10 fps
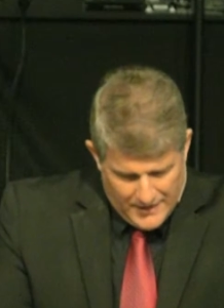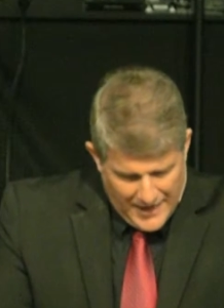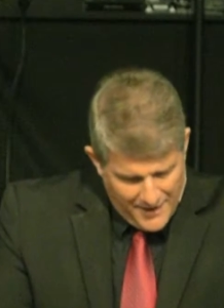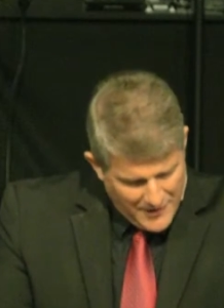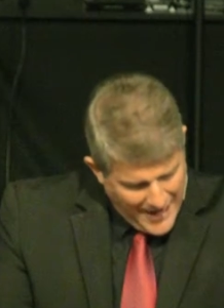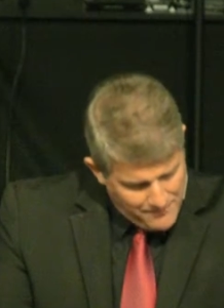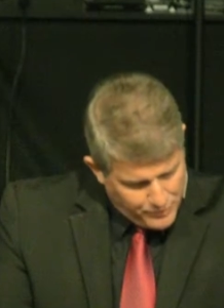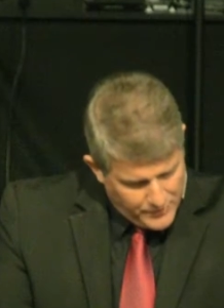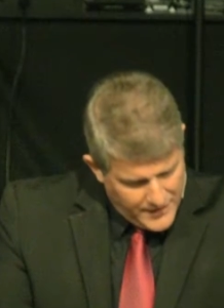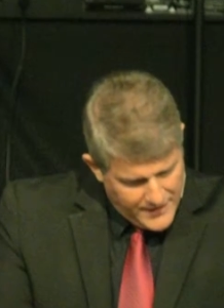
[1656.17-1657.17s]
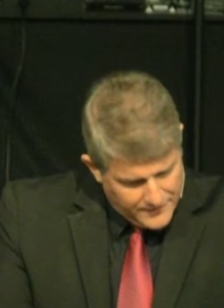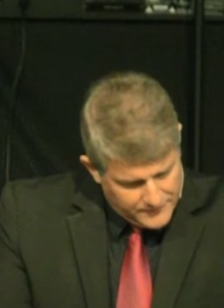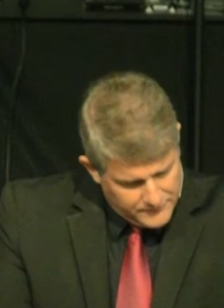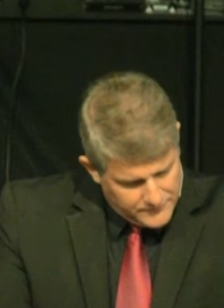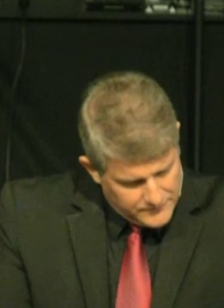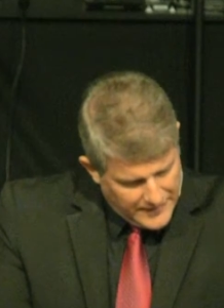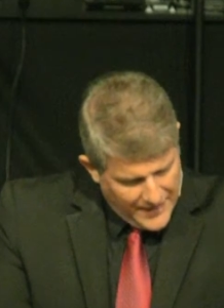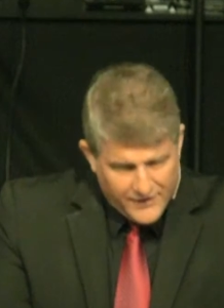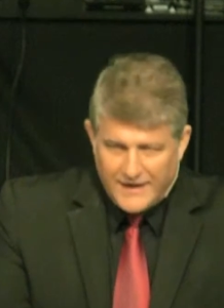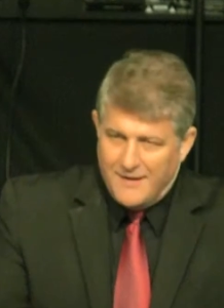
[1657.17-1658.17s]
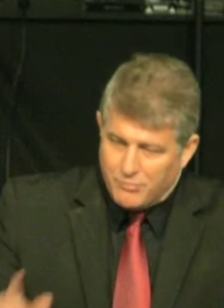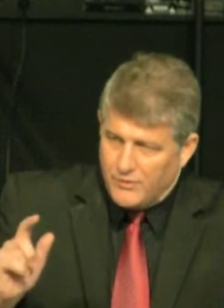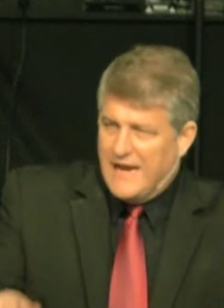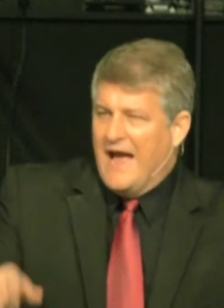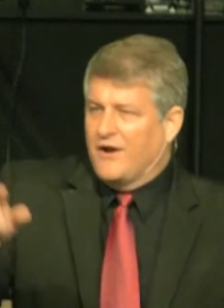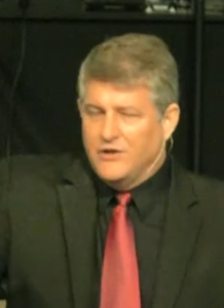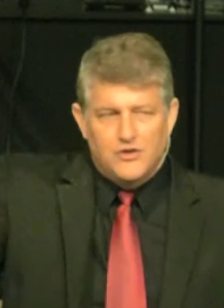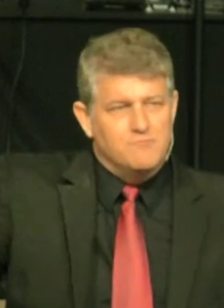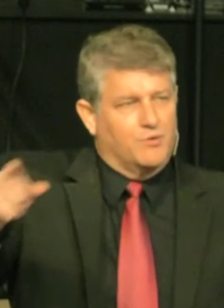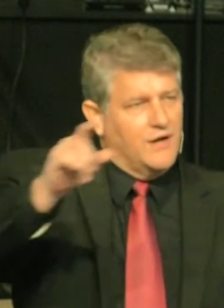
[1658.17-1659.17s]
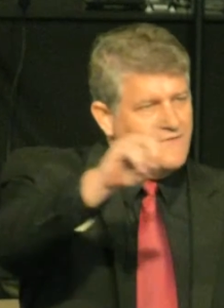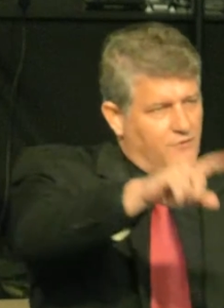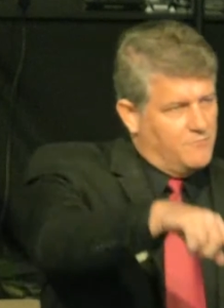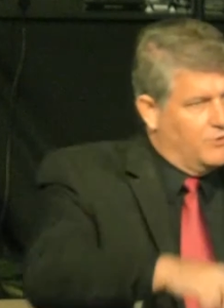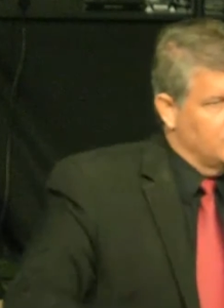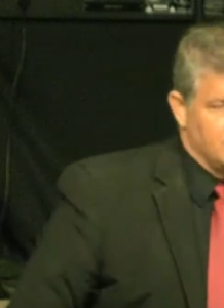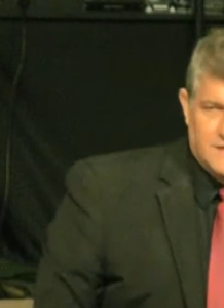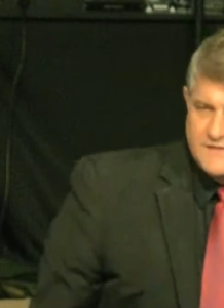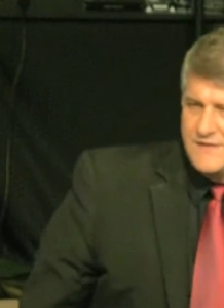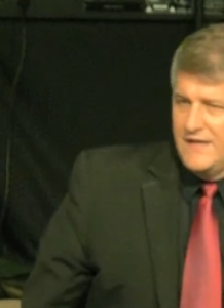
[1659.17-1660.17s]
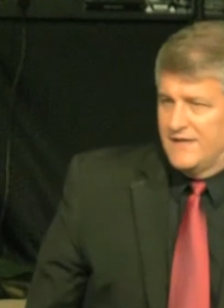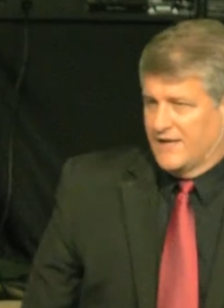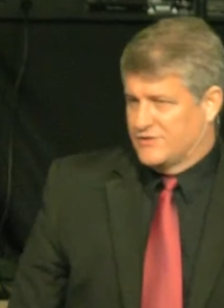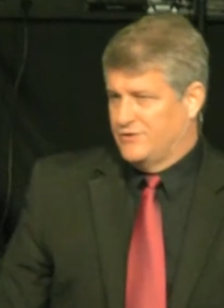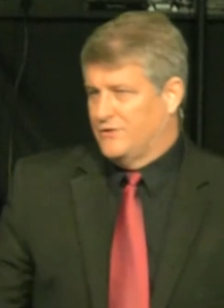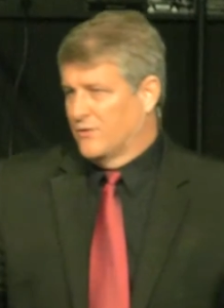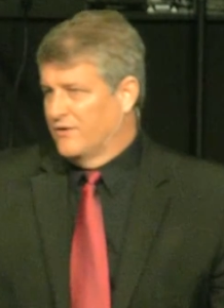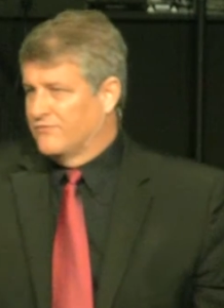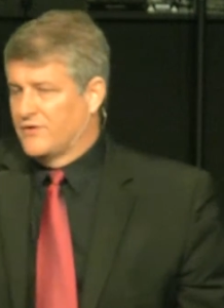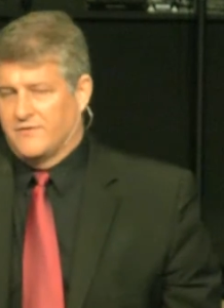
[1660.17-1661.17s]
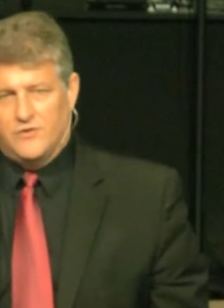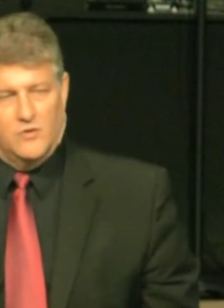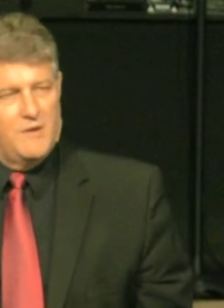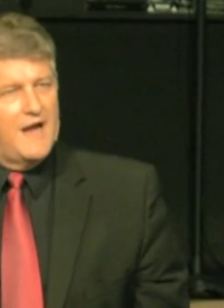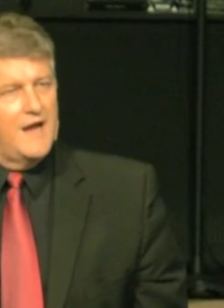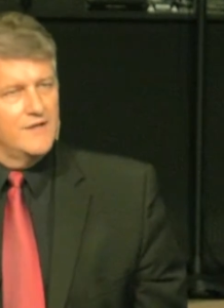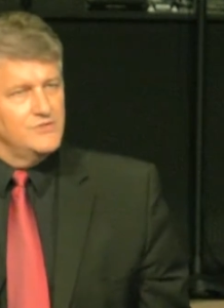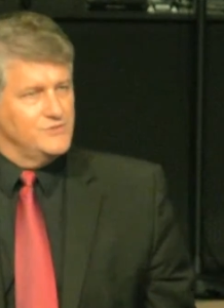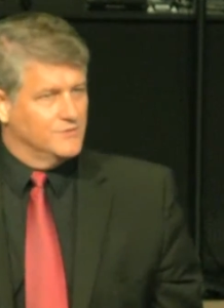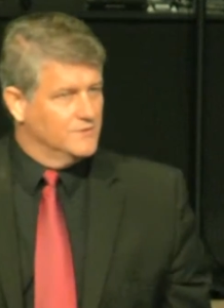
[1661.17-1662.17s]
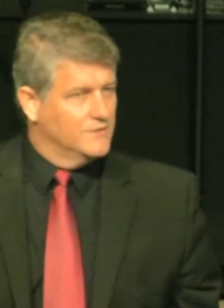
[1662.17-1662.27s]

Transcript: I, I pray, how can I pray? How can you pray for the person that's sitting next to you or in front of you or behind you?